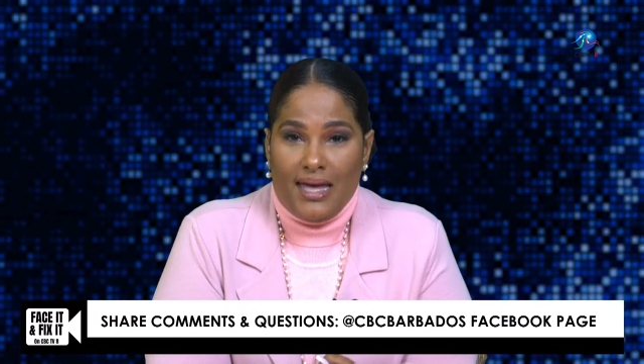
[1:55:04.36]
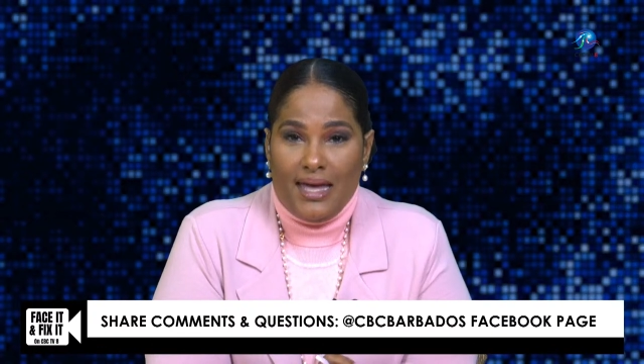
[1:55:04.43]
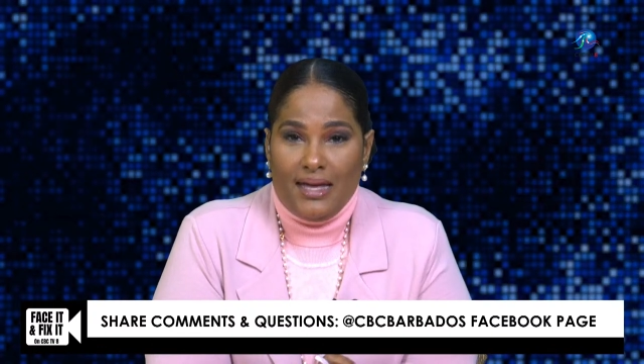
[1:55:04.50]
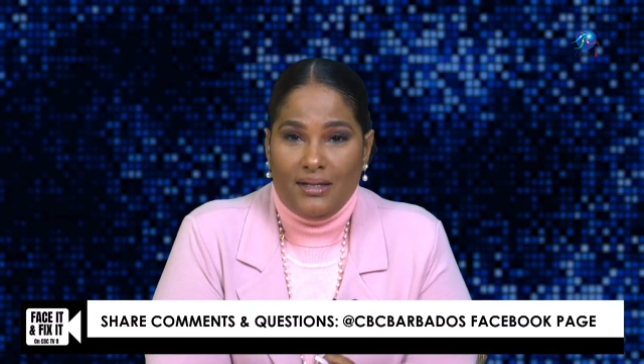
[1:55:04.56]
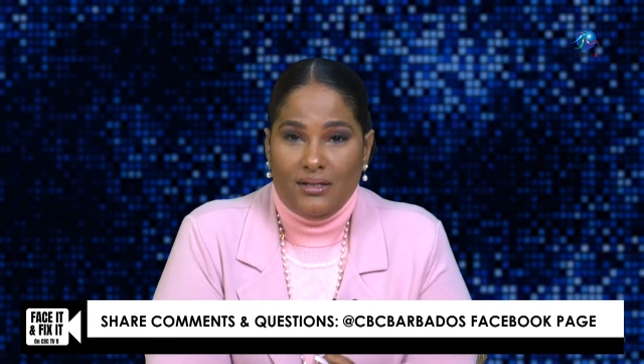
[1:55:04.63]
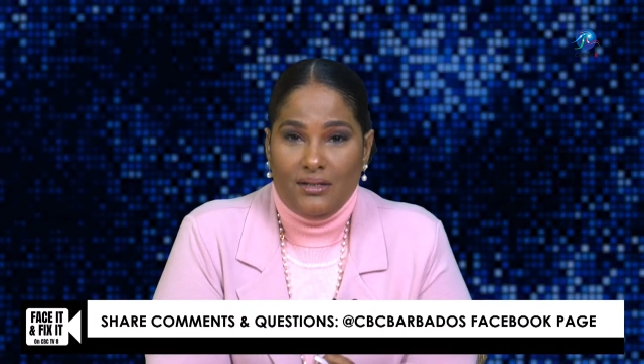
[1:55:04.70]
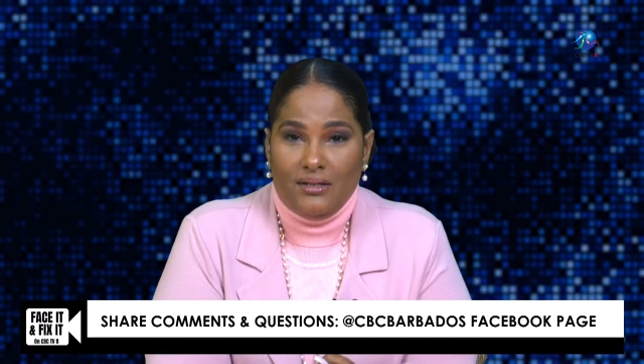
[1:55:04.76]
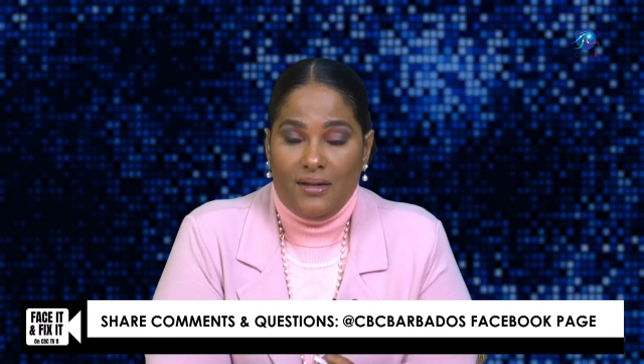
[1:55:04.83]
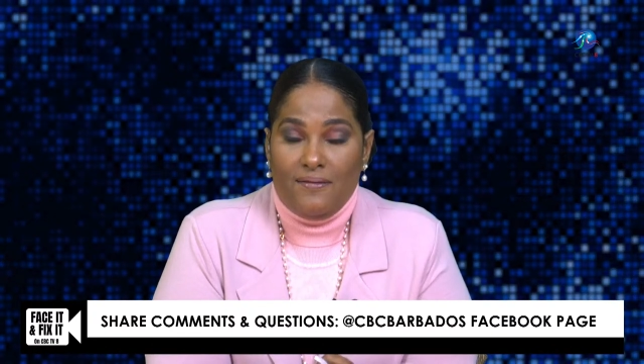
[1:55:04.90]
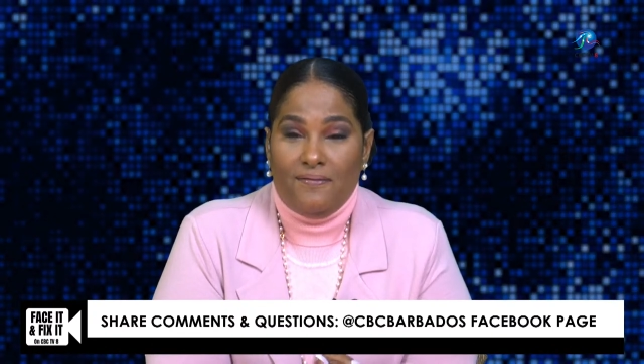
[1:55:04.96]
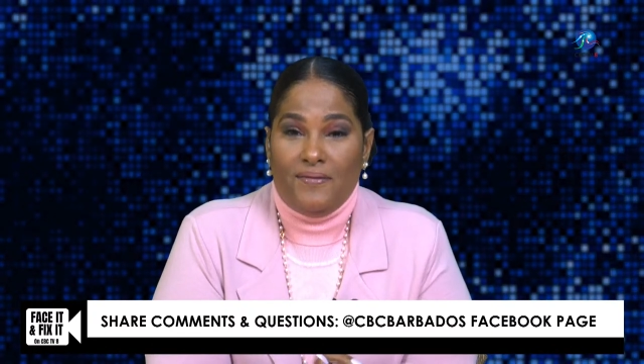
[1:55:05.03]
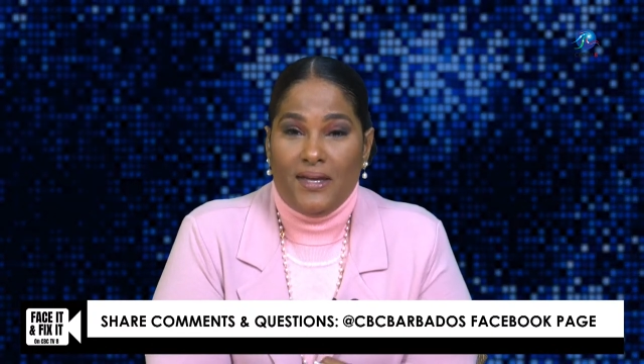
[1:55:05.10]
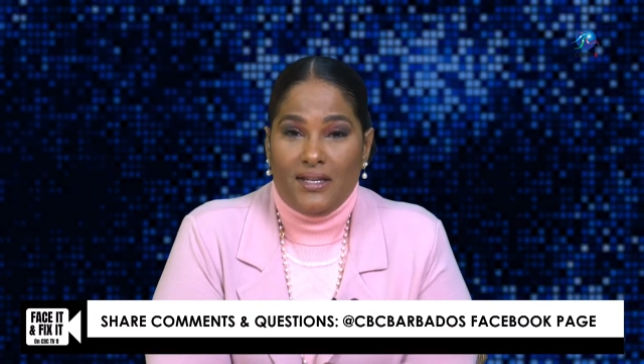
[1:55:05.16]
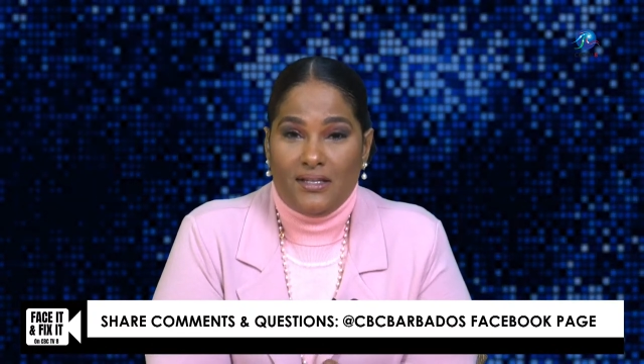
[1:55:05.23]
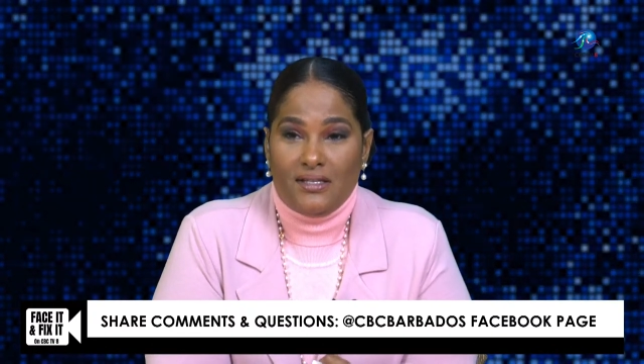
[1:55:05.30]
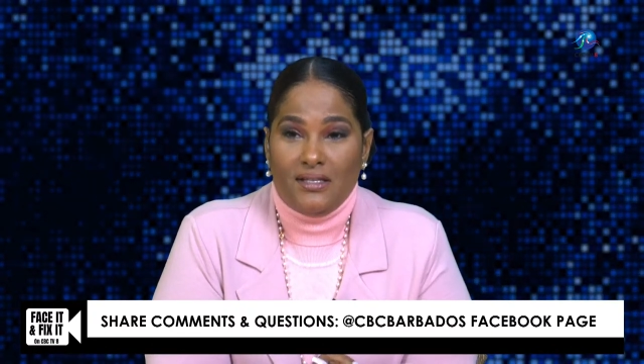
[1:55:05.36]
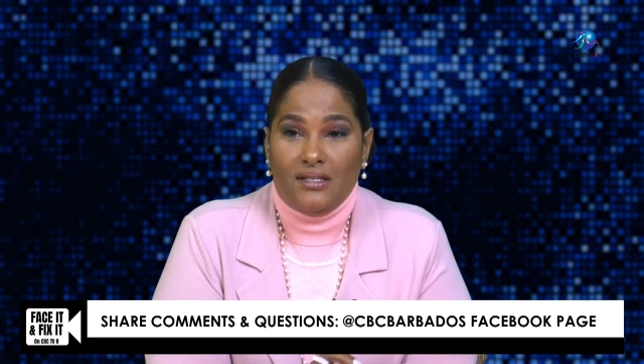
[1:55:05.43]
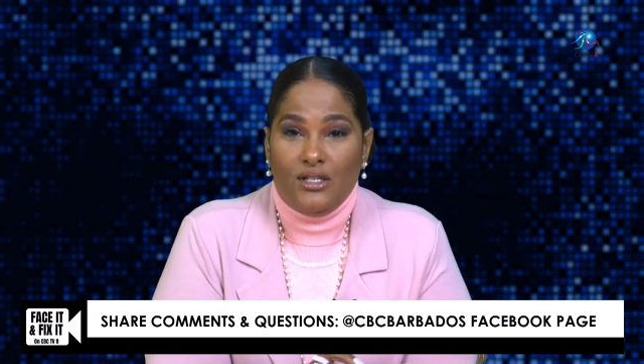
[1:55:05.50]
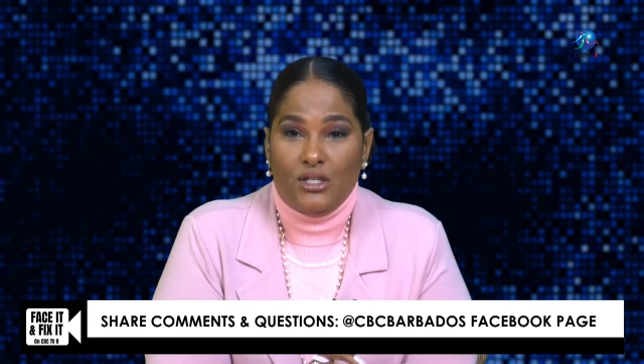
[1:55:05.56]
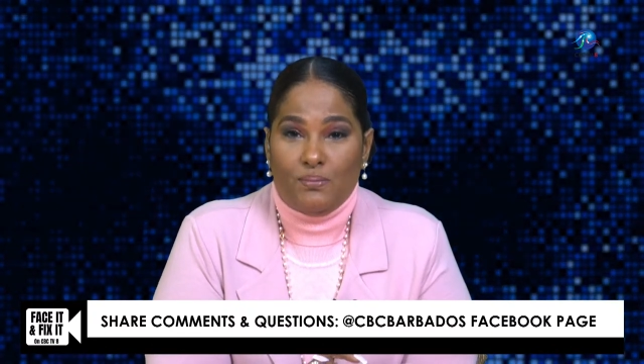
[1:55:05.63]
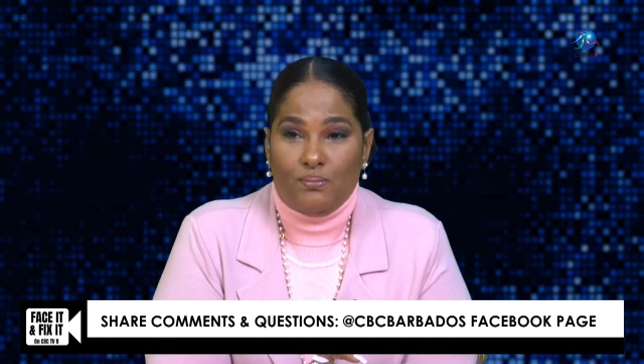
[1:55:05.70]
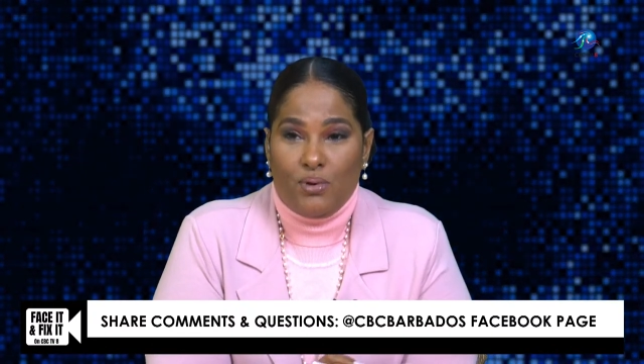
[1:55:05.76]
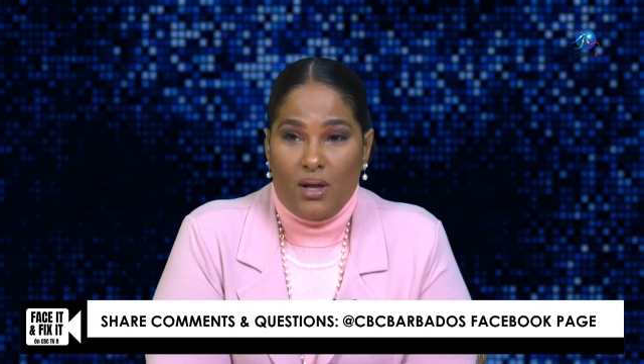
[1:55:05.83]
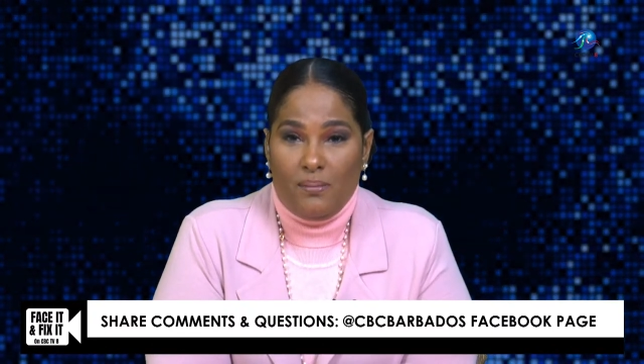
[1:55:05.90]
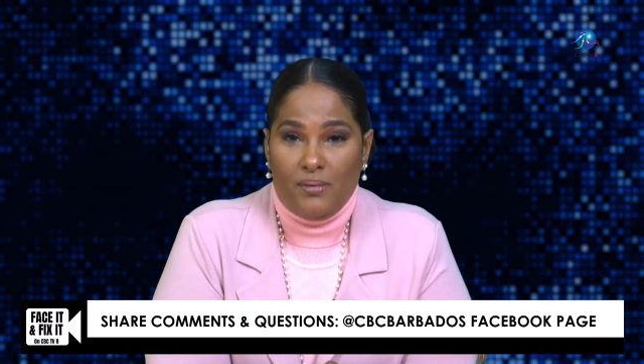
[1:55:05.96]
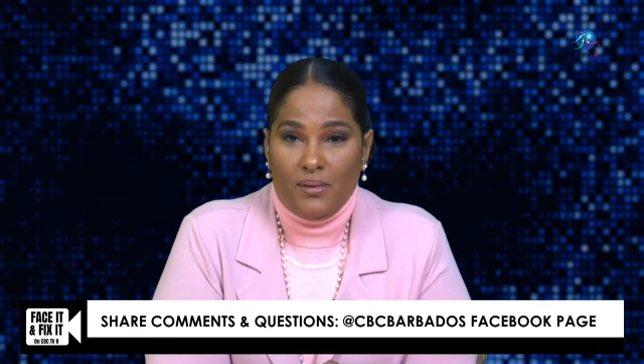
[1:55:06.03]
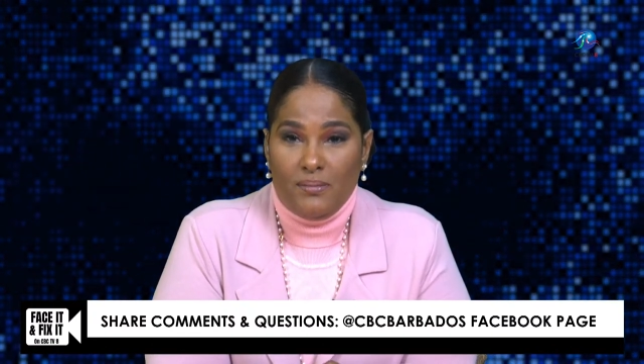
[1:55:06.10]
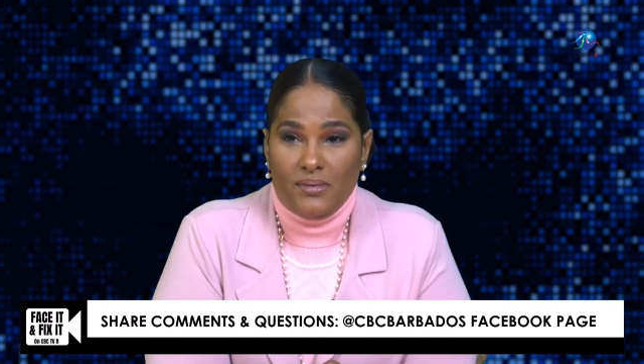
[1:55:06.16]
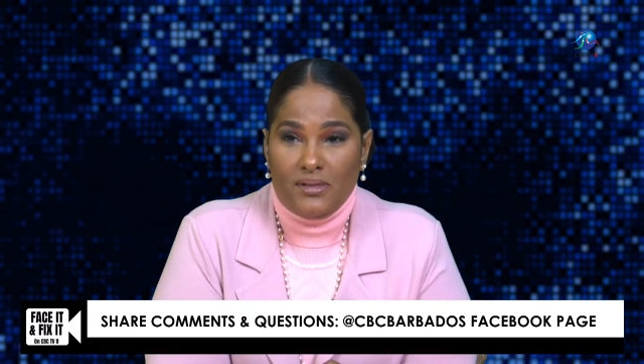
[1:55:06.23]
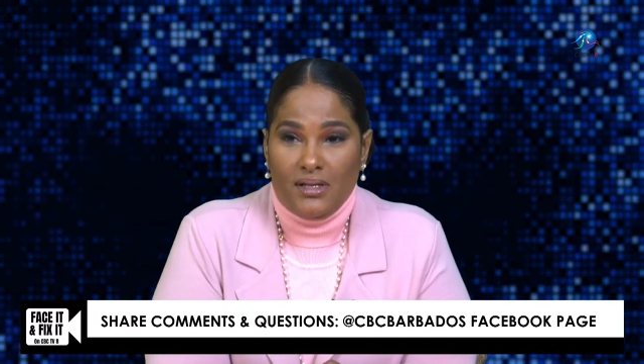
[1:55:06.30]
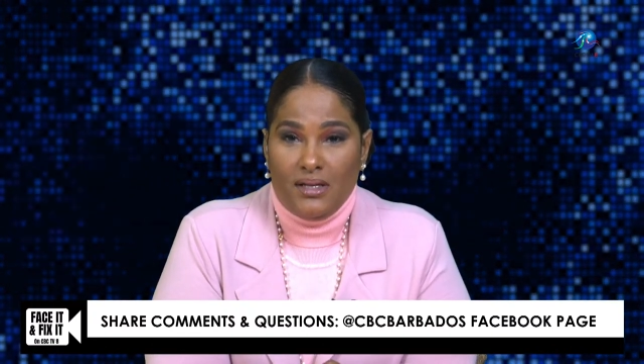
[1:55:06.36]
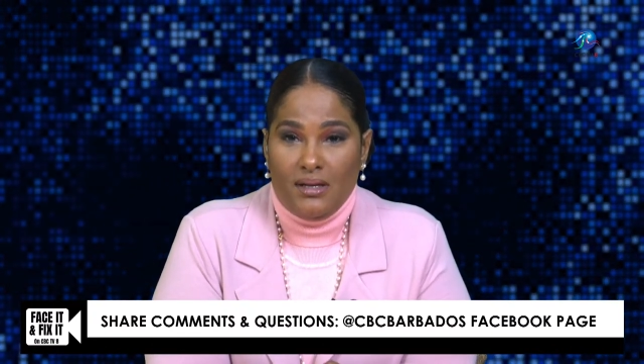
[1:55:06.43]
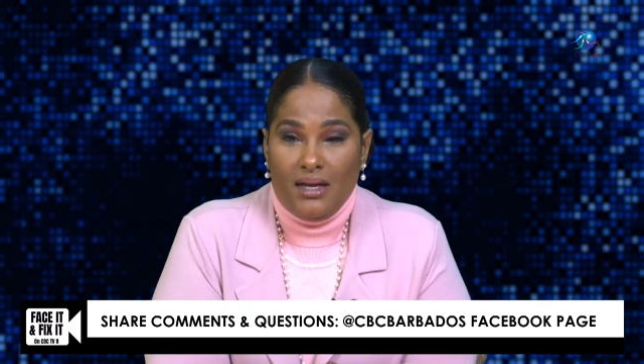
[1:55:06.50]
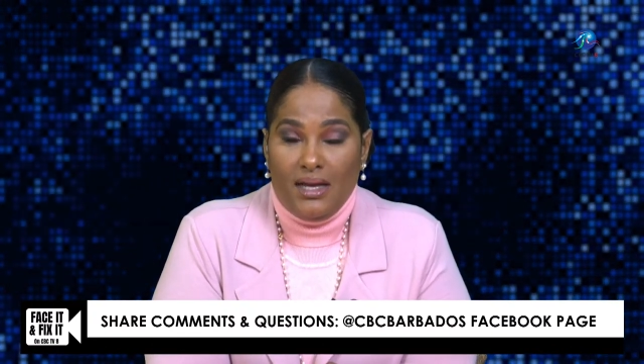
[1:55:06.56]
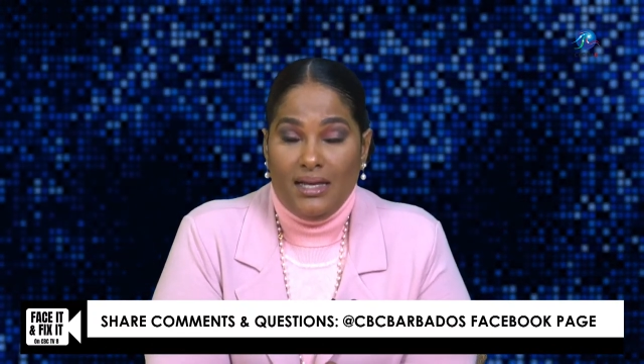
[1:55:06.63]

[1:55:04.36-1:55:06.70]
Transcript: that they fix these problems.